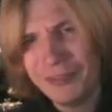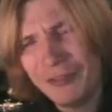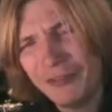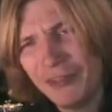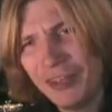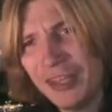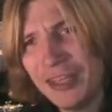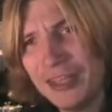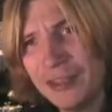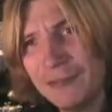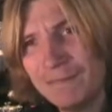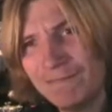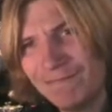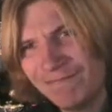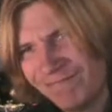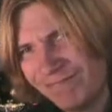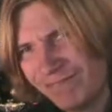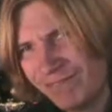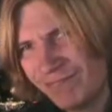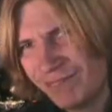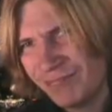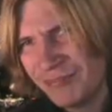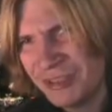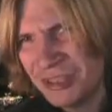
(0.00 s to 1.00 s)
Fair?
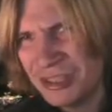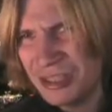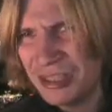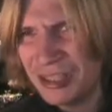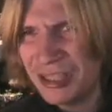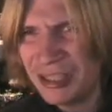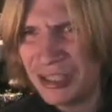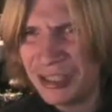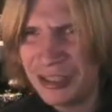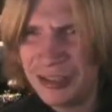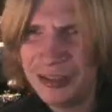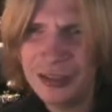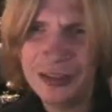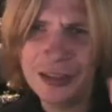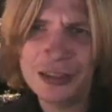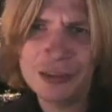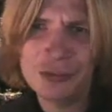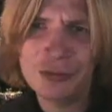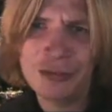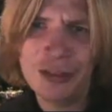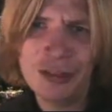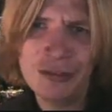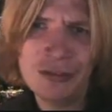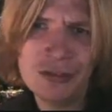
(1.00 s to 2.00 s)
Yeah, I think
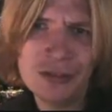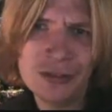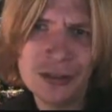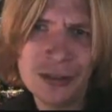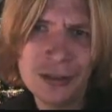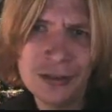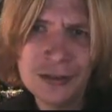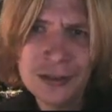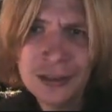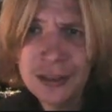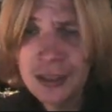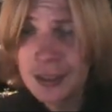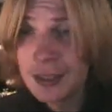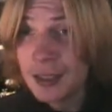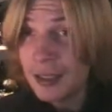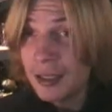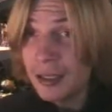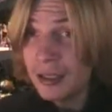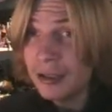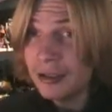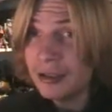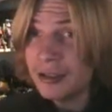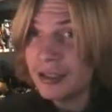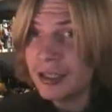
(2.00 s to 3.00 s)
that's fair, isn't it?
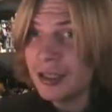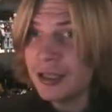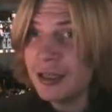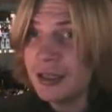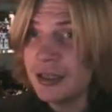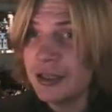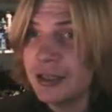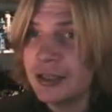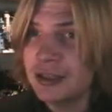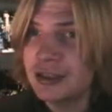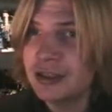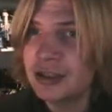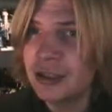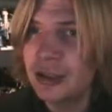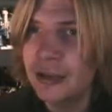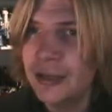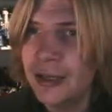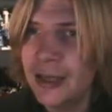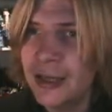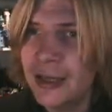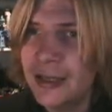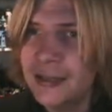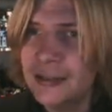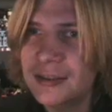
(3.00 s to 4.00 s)
Okay, so
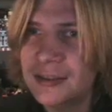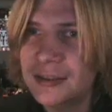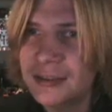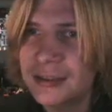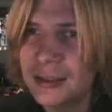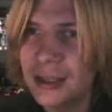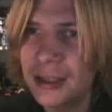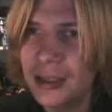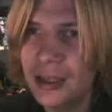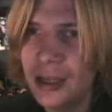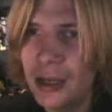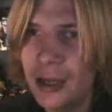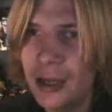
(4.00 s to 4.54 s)
that's